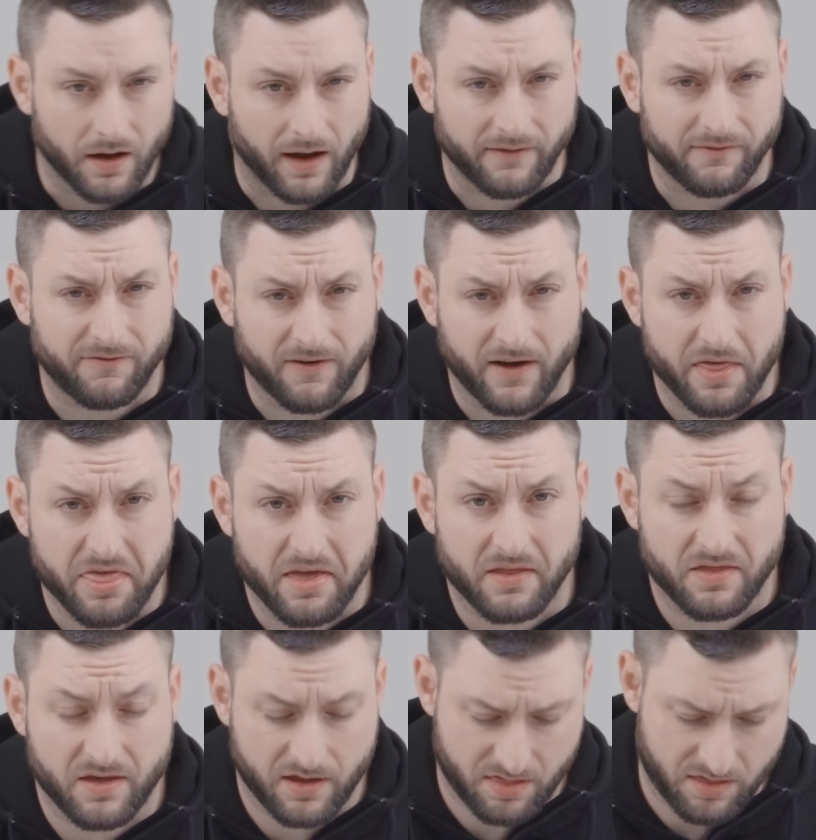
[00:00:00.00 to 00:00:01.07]
I'm
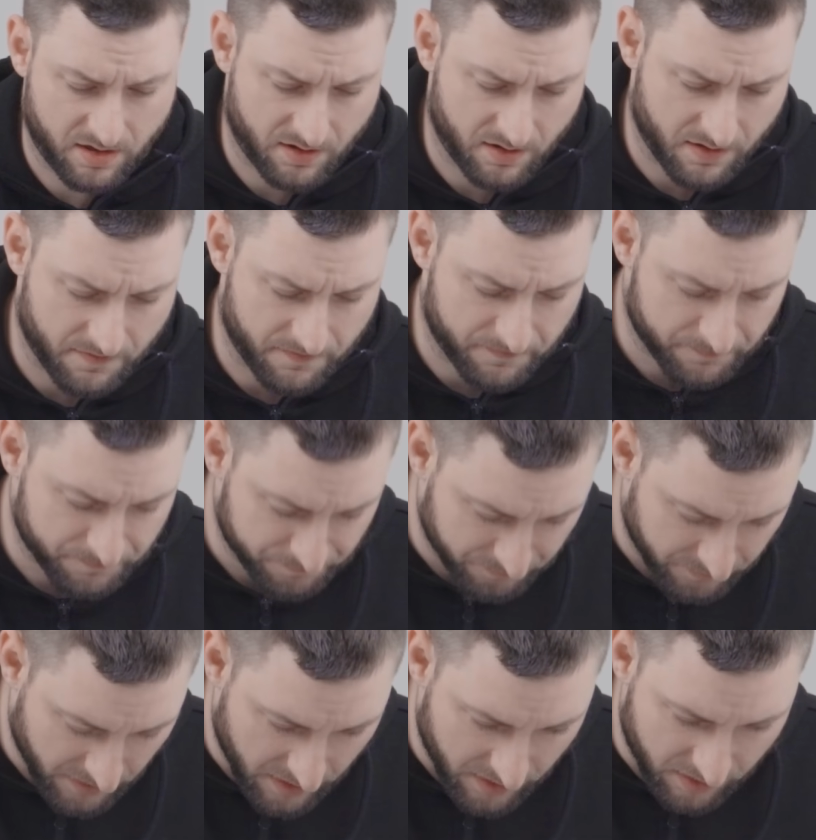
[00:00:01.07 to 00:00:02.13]
finding that
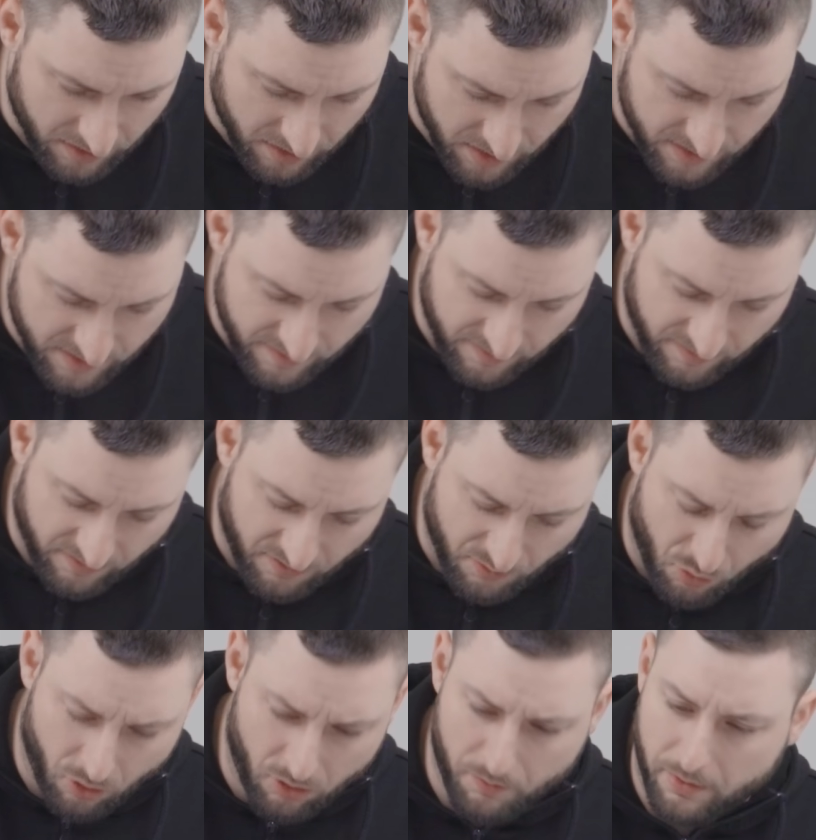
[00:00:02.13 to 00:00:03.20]
these
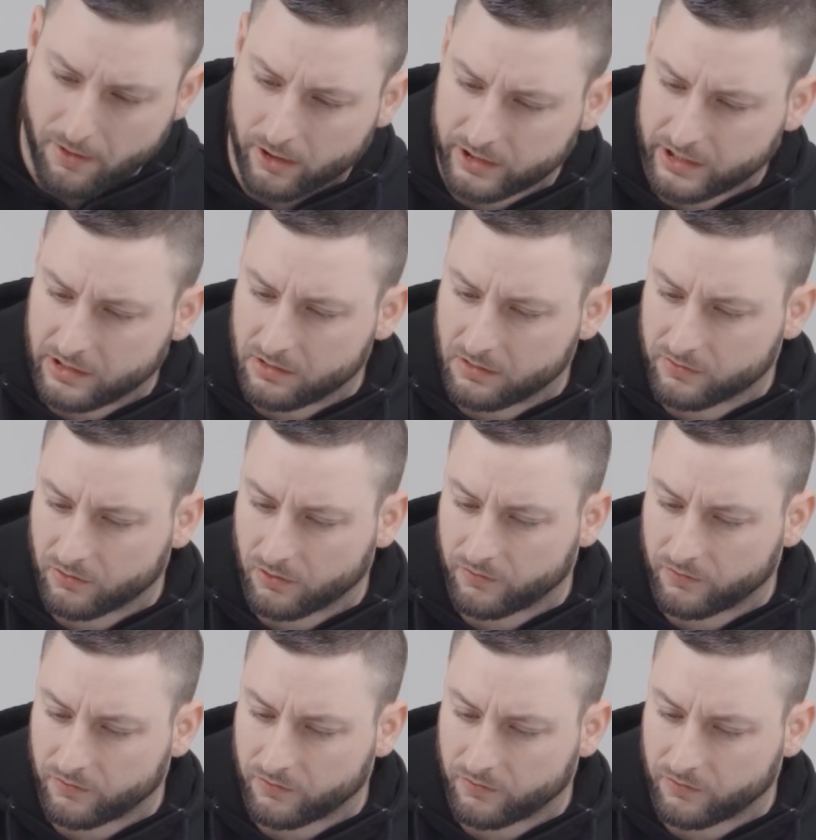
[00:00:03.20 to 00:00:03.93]
small particles